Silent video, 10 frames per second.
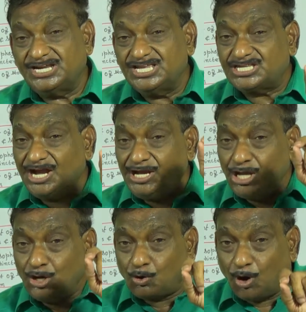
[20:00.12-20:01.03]

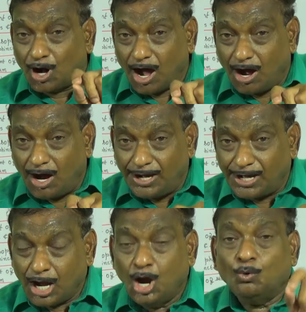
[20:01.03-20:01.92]
descending
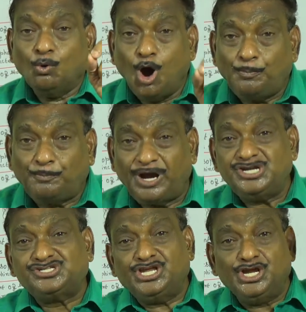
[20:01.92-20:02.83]
colon
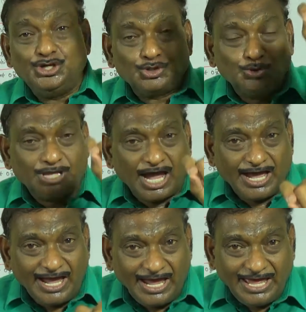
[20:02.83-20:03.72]
opens into
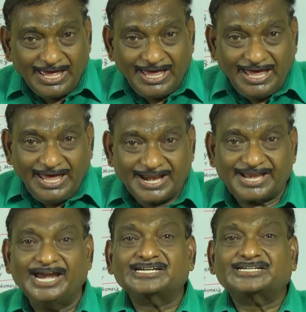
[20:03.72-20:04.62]
the
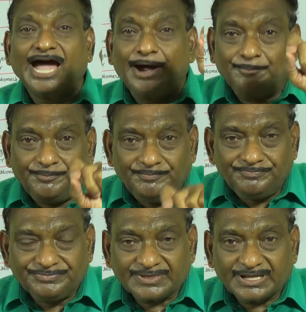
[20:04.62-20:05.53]
rectum.
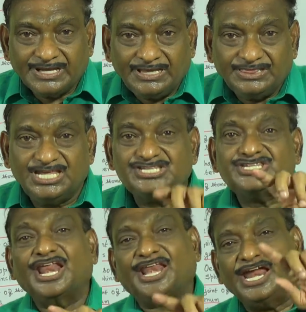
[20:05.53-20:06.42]

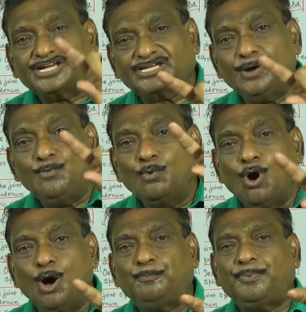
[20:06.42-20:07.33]
This rectum
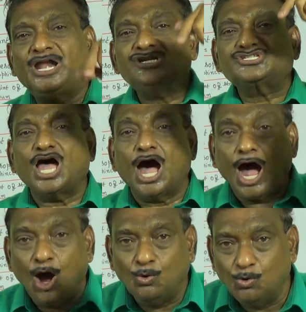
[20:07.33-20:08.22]
opens
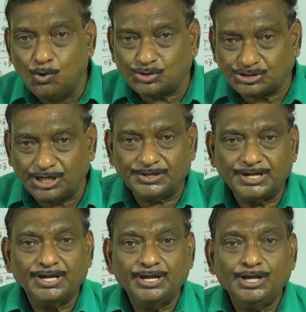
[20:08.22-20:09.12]
out
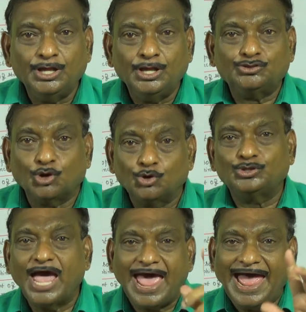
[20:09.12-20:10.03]
through
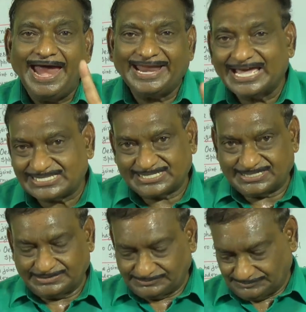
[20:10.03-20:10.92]
the anus.